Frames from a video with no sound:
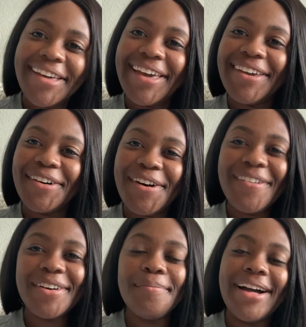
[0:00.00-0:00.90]
Hey y'all,
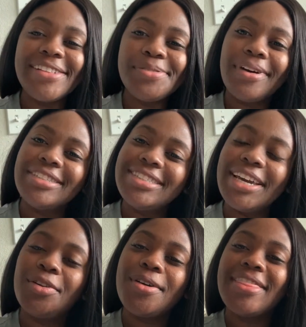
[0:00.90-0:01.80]
welcome back to my
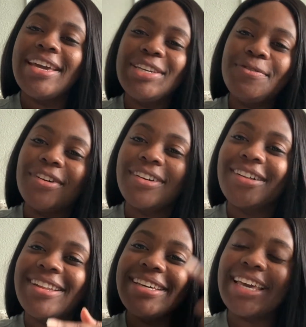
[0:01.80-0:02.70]
channel. Thank you for
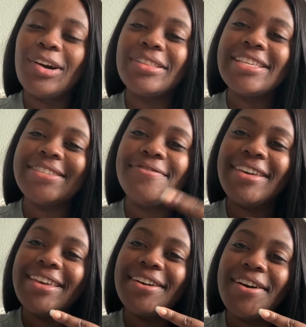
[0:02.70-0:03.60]
clicking on this
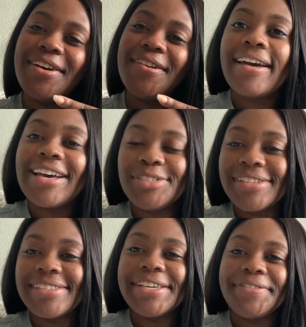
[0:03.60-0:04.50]
video. As you
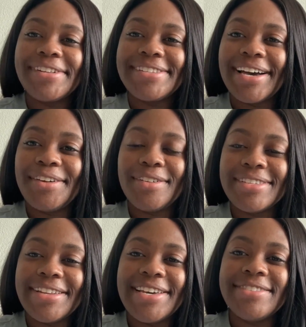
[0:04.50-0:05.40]
can see from the title,
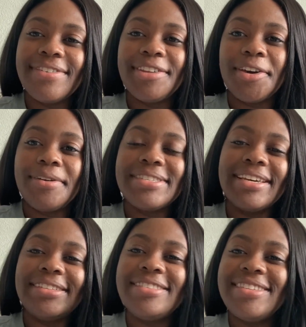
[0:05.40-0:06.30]
today's video is
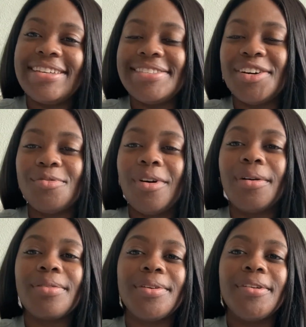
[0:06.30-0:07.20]
a detailed
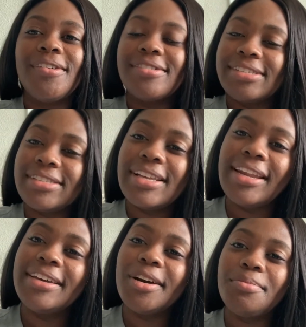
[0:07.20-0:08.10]
walkthrough on
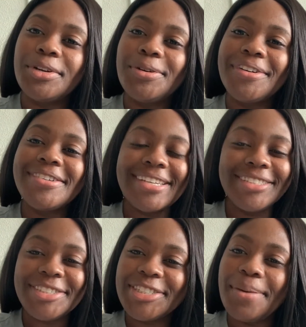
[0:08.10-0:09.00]
setting up pre-orders in
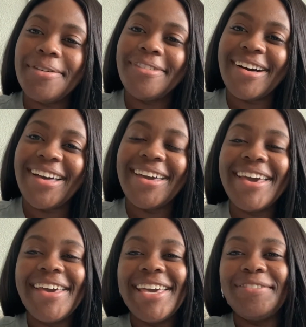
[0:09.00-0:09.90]
Shopify.
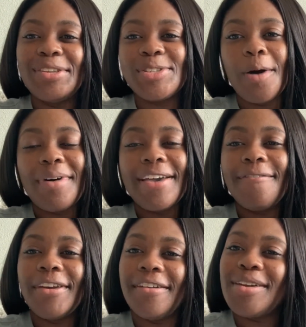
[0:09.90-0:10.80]
If you saw my
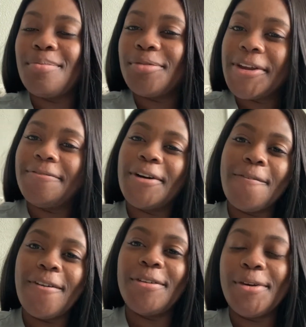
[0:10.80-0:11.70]
very brief
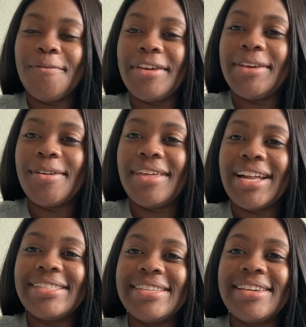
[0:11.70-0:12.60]
overview video that I
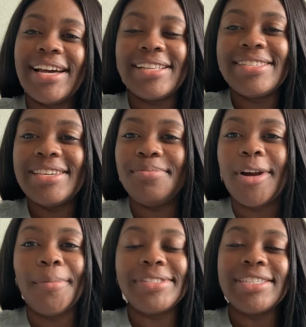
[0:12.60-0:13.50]
did, I did
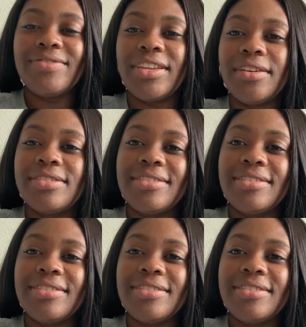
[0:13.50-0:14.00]
promise this video to you